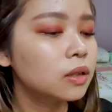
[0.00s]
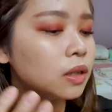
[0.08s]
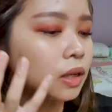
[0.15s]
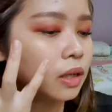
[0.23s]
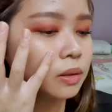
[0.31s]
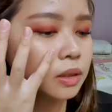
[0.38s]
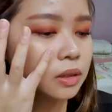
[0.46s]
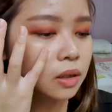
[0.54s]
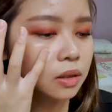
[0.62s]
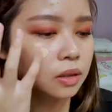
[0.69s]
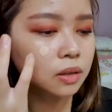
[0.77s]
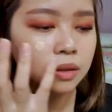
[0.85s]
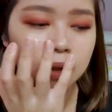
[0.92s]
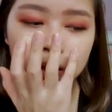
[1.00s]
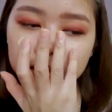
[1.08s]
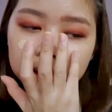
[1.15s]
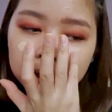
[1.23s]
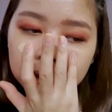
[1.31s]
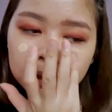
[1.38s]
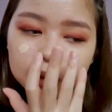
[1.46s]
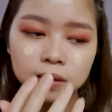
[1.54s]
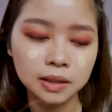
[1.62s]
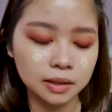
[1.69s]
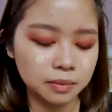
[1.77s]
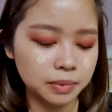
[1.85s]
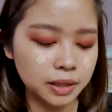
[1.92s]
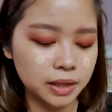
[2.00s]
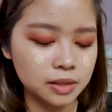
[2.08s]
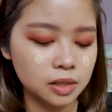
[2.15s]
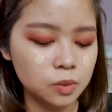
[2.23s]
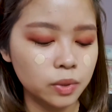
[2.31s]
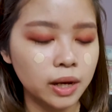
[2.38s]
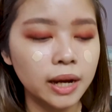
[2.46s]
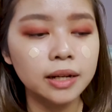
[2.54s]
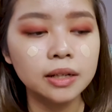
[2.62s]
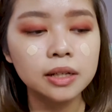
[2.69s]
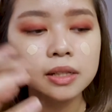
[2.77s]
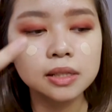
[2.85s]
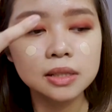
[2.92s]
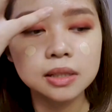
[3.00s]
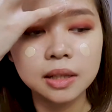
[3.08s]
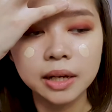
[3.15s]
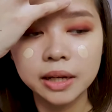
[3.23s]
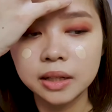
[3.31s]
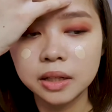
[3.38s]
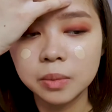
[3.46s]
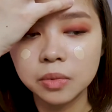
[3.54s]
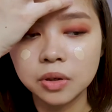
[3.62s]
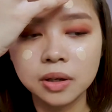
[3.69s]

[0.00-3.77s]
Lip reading: And just gonna dot it on the places, but I need slightly more